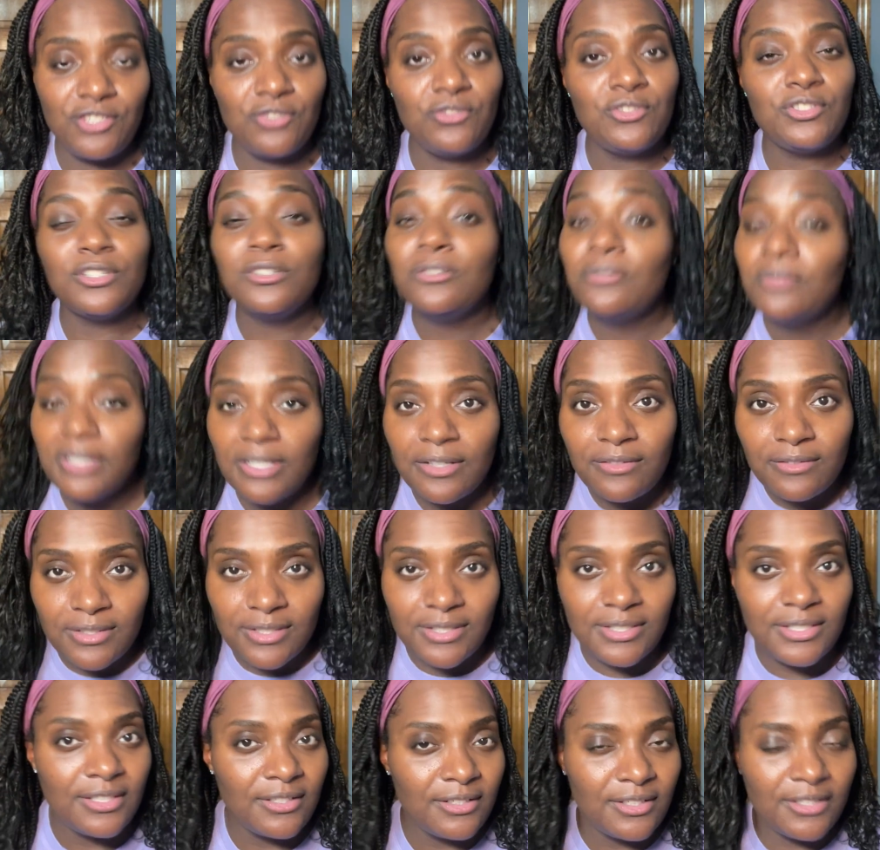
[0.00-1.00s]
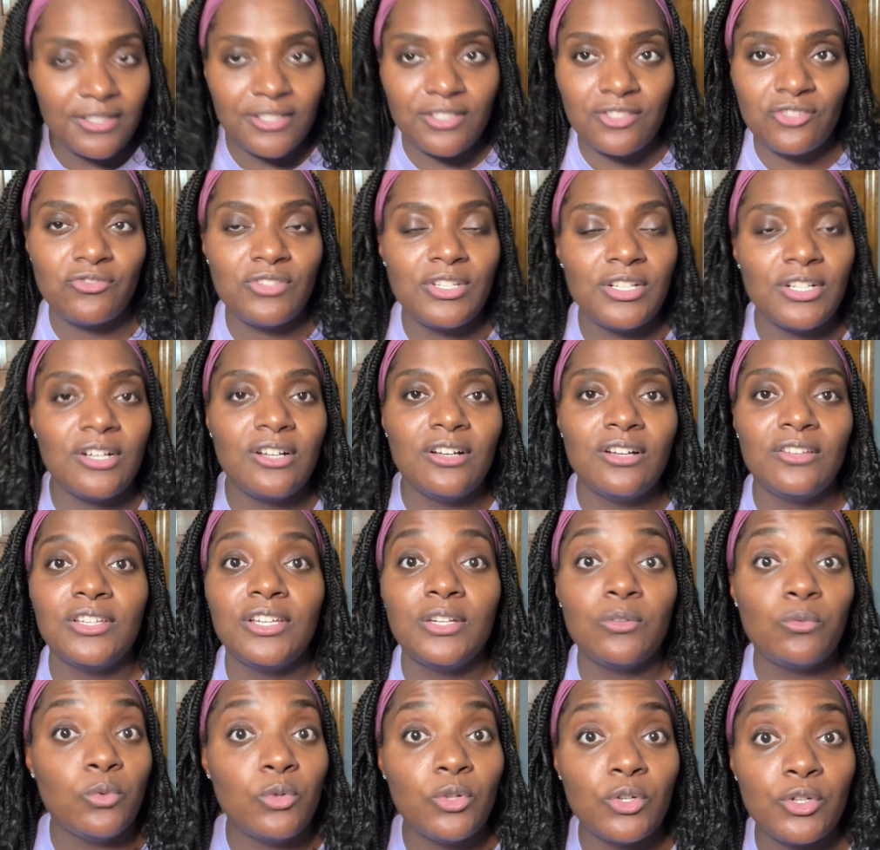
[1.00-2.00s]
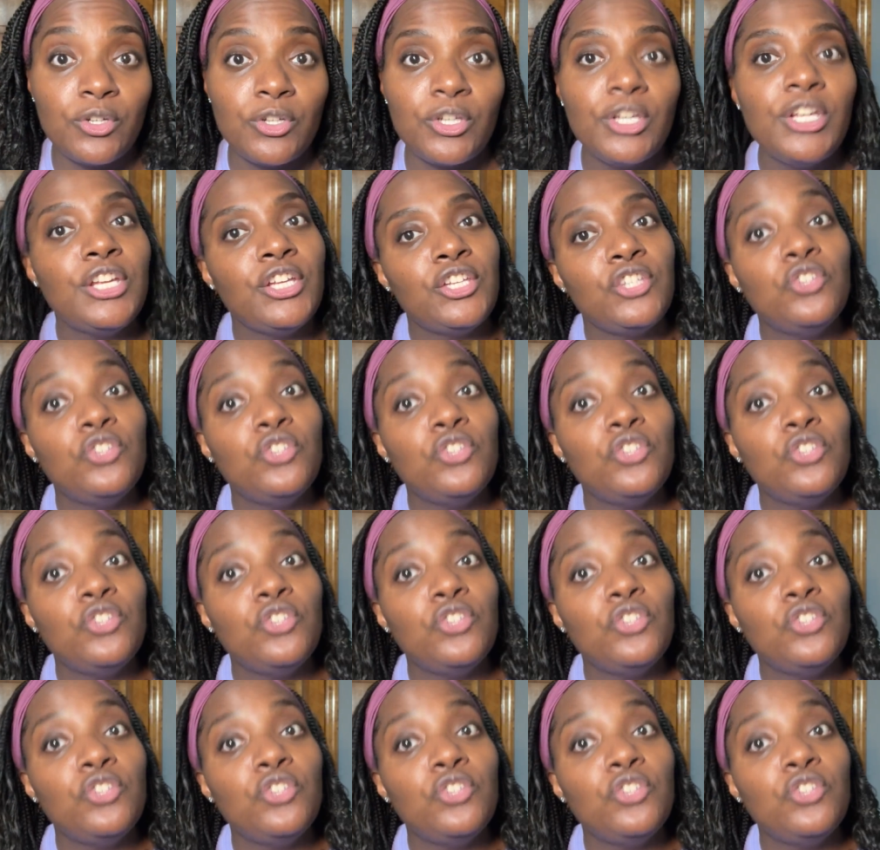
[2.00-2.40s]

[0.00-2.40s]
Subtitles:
You don't have to sit there and drink all that water.